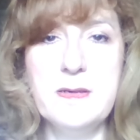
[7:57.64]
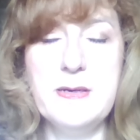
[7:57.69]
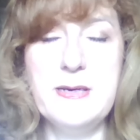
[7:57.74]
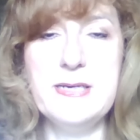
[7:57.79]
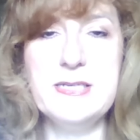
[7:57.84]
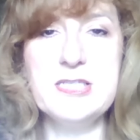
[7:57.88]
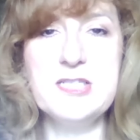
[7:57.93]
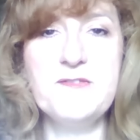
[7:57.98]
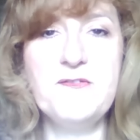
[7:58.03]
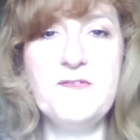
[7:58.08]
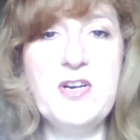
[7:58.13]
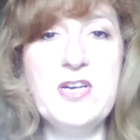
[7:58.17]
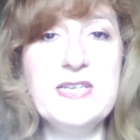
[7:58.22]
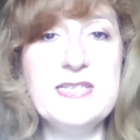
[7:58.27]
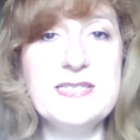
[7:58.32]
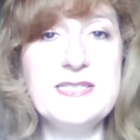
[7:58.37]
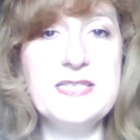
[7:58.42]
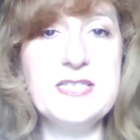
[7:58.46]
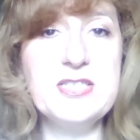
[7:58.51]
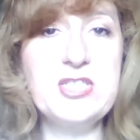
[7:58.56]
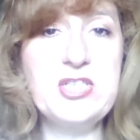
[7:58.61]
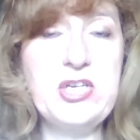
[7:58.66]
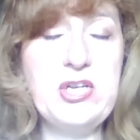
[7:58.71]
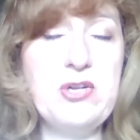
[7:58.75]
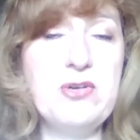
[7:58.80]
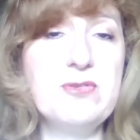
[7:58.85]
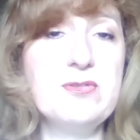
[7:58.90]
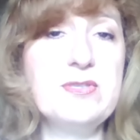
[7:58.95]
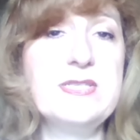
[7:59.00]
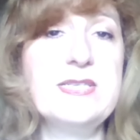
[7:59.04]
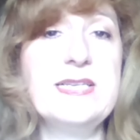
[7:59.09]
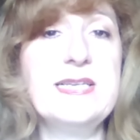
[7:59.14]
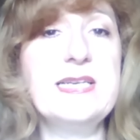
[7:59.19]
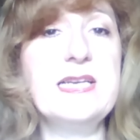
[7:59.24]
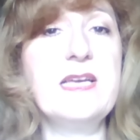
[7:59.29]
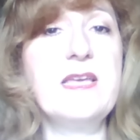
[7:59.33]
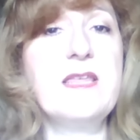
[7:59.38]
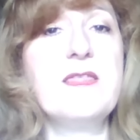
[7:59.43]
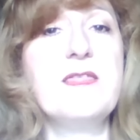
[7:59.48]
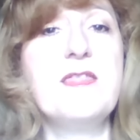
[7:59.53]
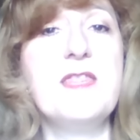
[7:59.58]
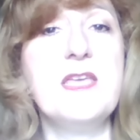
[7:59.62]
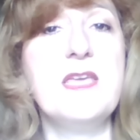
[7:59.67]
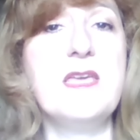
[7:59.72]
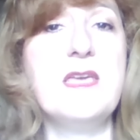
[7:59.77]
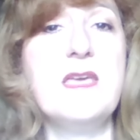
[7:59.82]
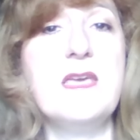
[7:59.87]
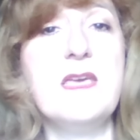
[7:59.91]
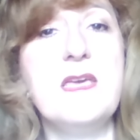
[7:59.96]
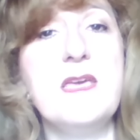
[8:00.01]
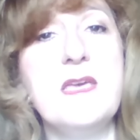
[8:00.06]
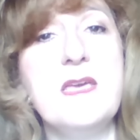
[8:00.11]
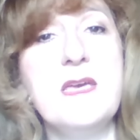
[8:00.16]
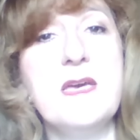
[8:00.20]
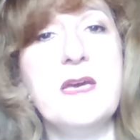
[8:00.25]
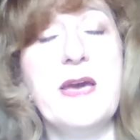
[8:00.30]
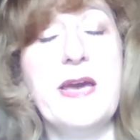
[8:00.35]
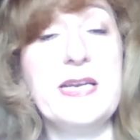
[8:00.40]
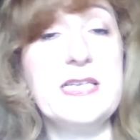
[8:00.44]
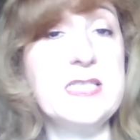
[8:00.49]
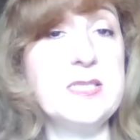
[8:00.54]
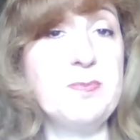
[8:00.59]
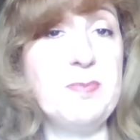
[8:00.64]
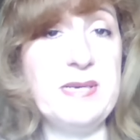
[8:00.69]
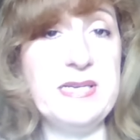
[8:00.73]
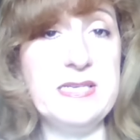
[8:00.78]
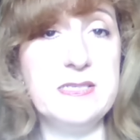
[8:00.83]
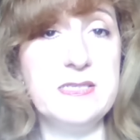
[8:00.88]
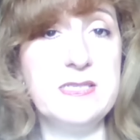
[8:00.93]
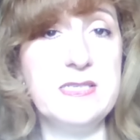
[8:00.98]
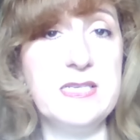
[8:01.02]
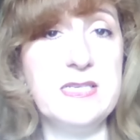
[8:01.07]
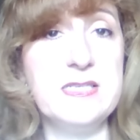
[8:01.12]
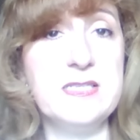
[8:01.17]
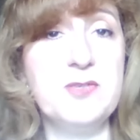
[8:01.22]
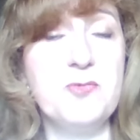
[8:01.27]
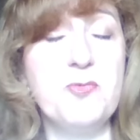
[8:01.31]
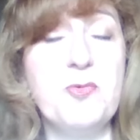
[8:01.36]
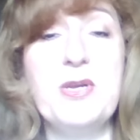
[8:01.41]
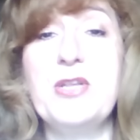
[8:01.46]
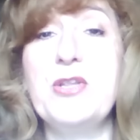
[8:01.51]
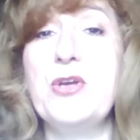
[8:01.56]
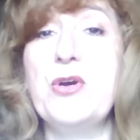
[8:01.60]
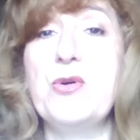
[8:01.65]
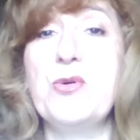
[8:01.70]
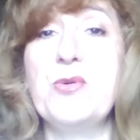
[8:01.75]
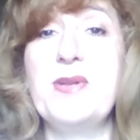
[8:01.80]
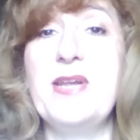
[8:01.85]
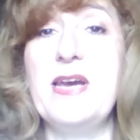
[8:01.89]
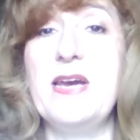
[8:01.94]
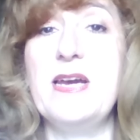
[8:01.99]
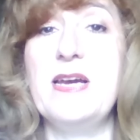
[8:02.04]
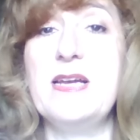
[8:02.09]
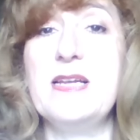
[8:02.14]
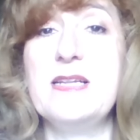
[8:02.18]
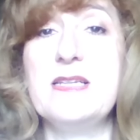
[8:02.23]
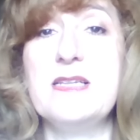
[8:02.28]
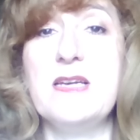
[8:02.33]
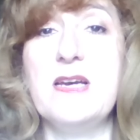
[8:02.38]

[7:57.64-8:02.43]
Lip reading: As far as disclosing the expenses, we know that